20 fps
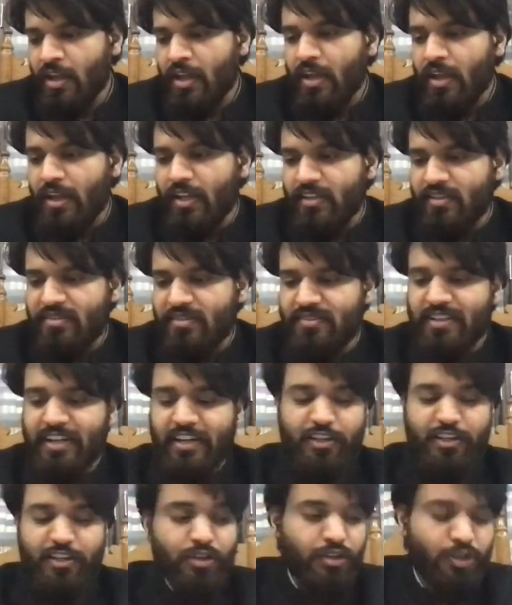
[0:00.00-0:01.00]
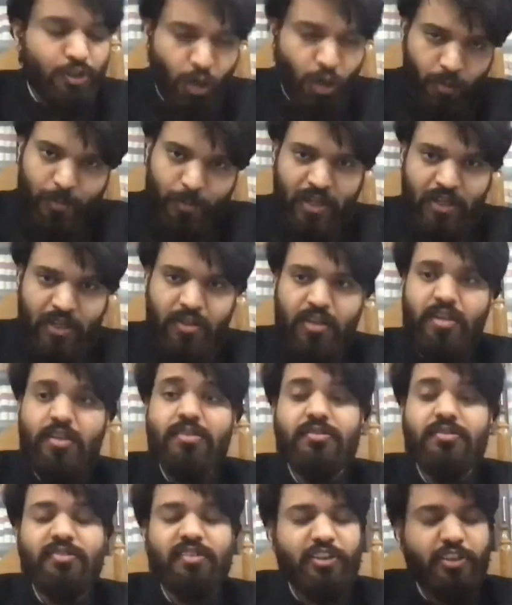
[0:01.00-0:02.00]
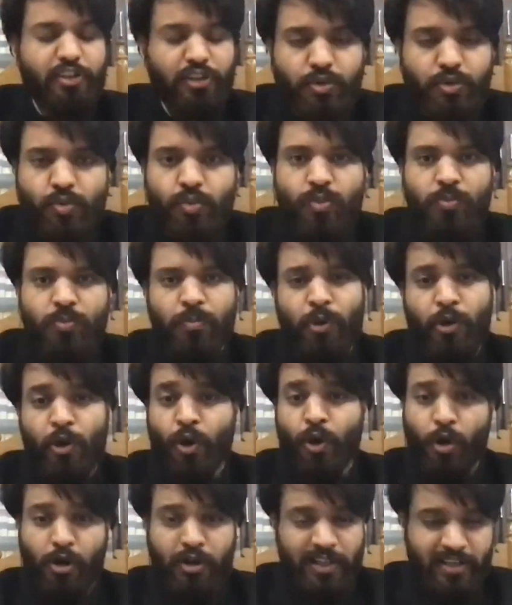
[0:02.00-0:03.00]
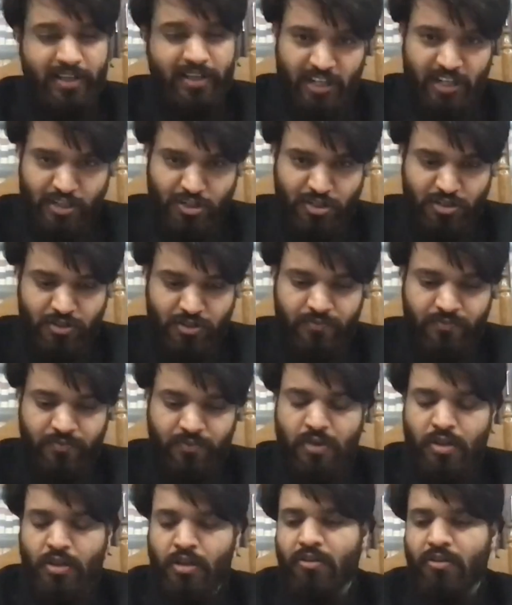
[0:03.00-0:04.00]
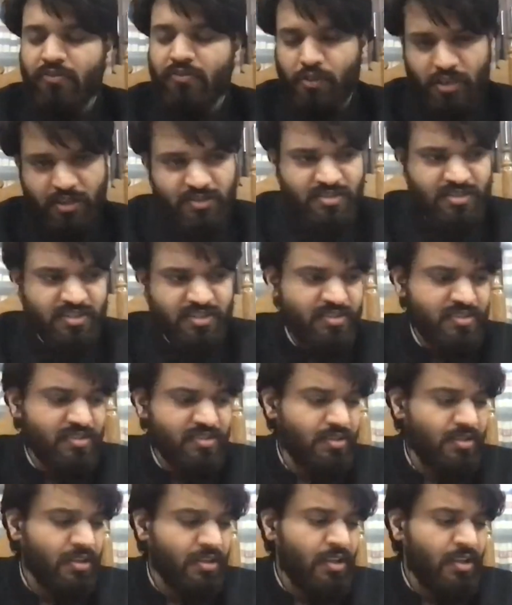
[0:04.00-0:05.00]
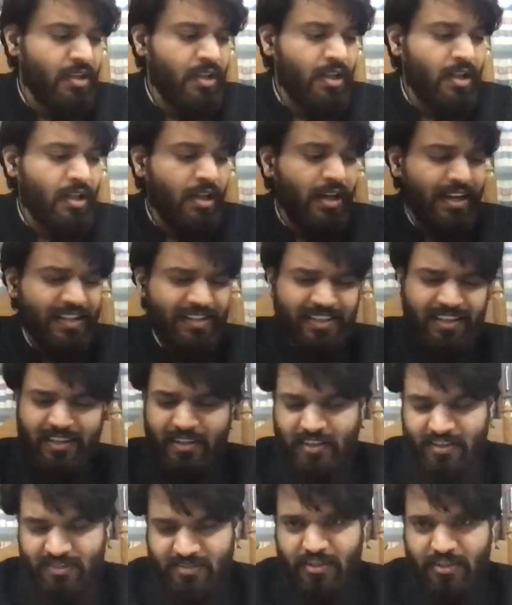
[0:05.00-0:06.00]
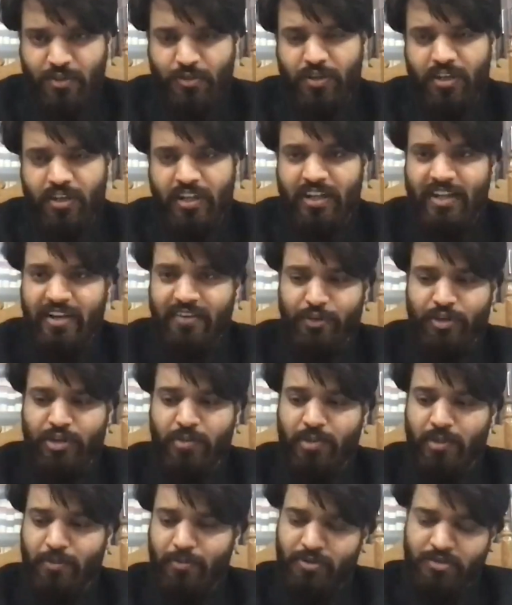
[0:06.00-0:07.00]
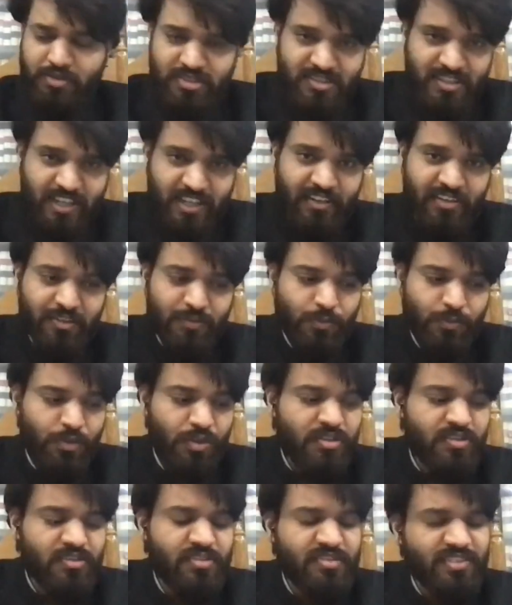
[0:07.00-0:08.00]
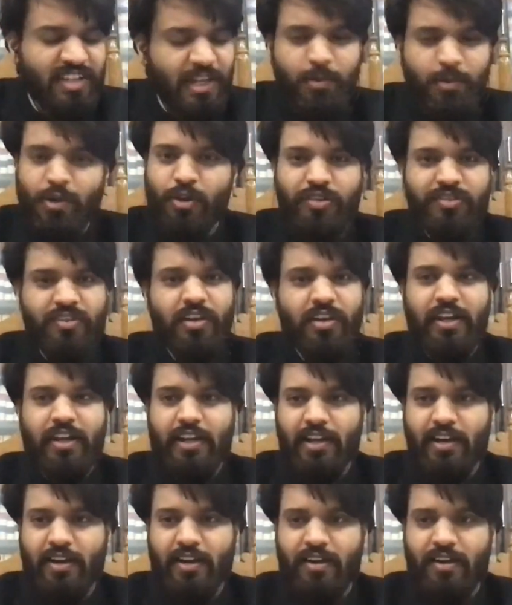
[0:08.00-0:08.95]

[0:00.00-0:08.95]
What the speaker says: is that your topic is too broad in nature. For instance, I think yesterday only I reviewed a paper whose title was Cyber Laws in India.